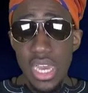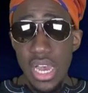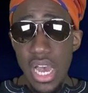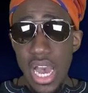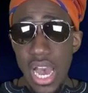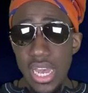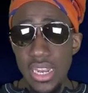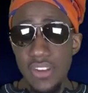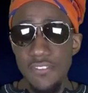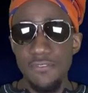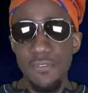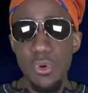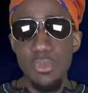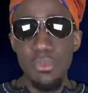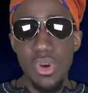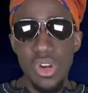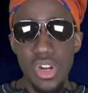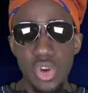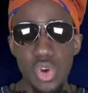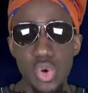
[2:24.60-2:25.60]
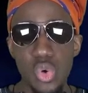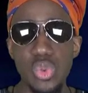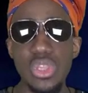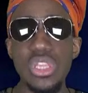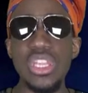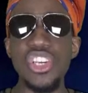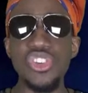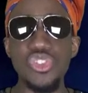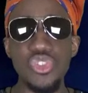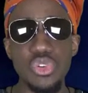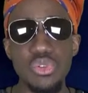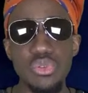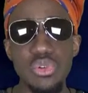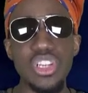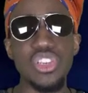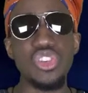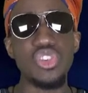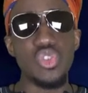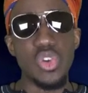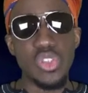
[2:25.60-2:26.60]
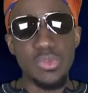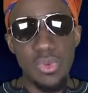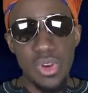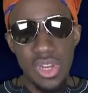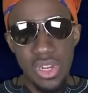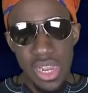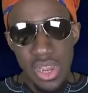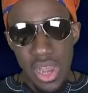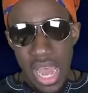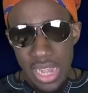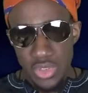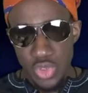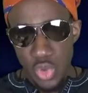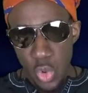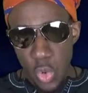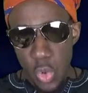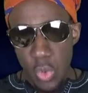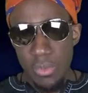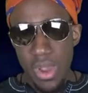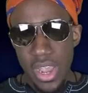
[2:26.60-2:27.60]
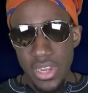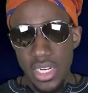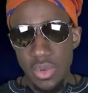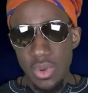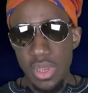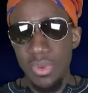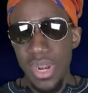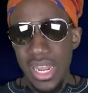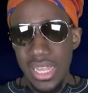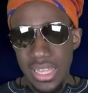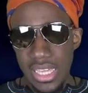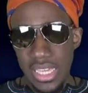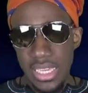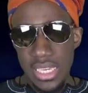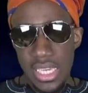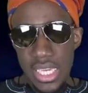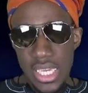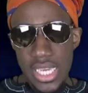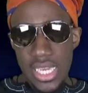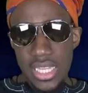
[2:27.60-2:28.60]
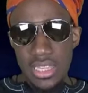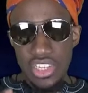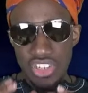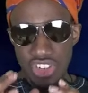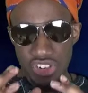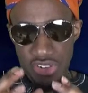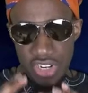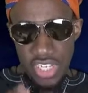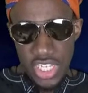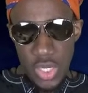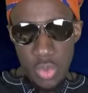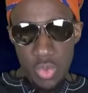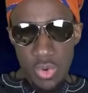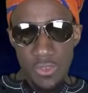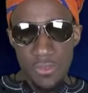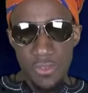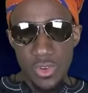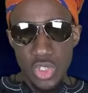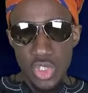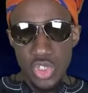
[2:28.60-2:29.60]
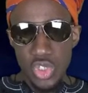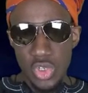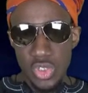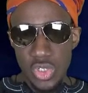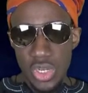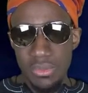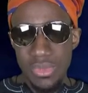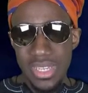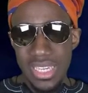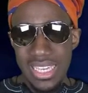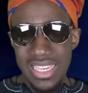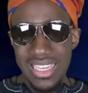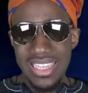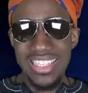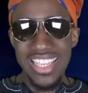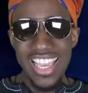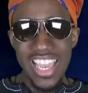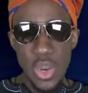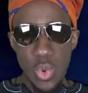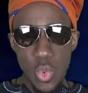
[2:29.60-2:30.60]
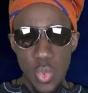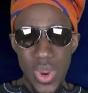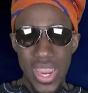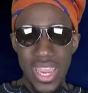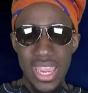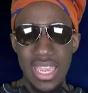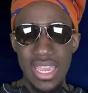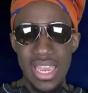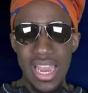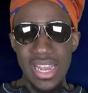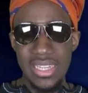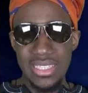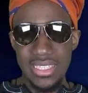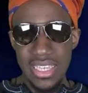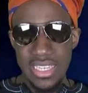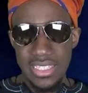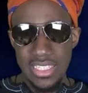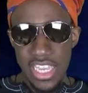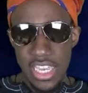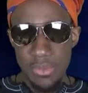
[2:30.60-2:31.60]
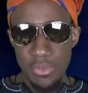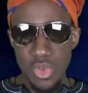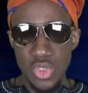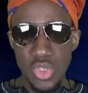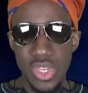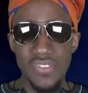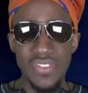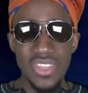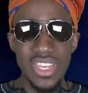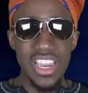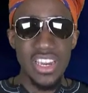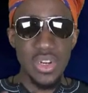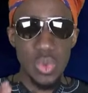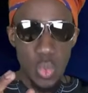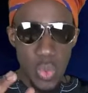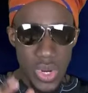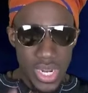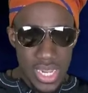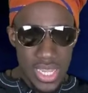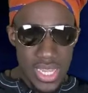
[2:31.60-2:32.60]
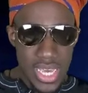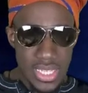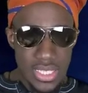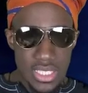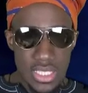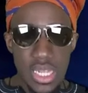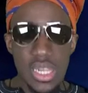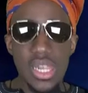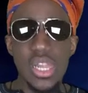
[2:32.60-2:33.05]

And for Monaco, they should really sort Monaco at home and away. But I think the tricky one for Tottenham is away at CSKA in Moscow. If they can win that,